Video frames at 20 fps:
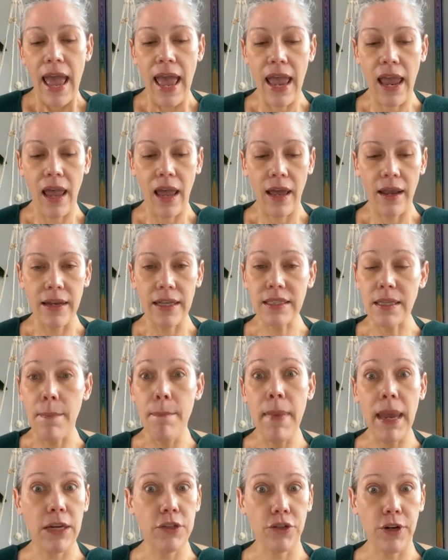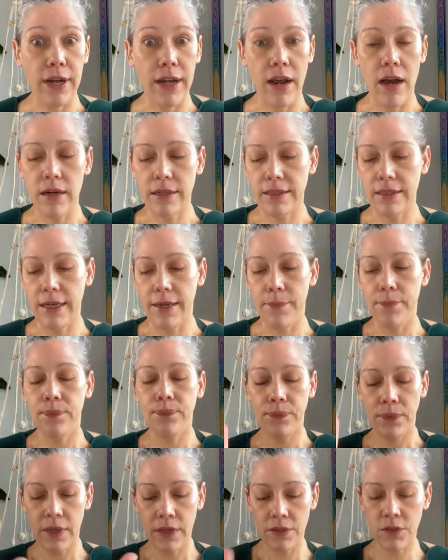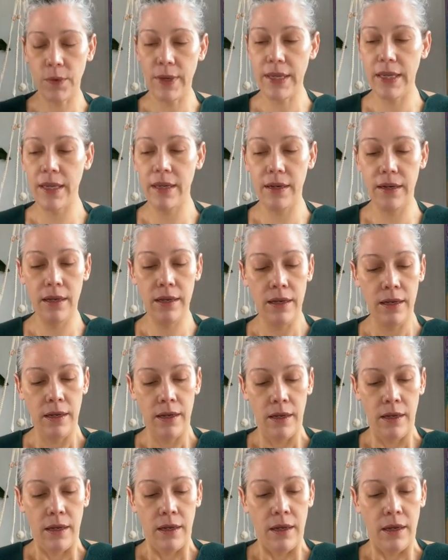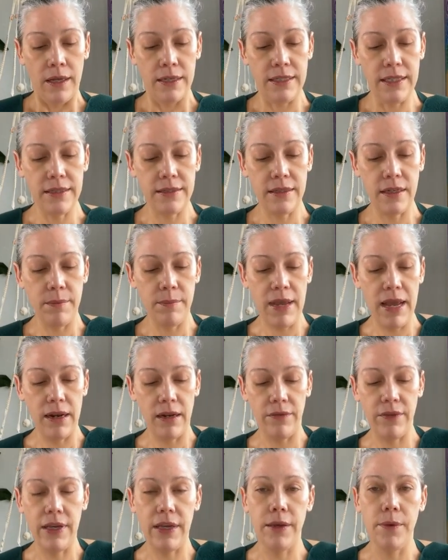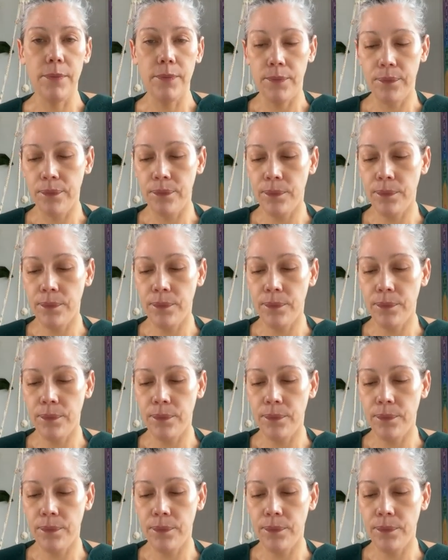And it's a major antioxidant. So I get a decent amount of it.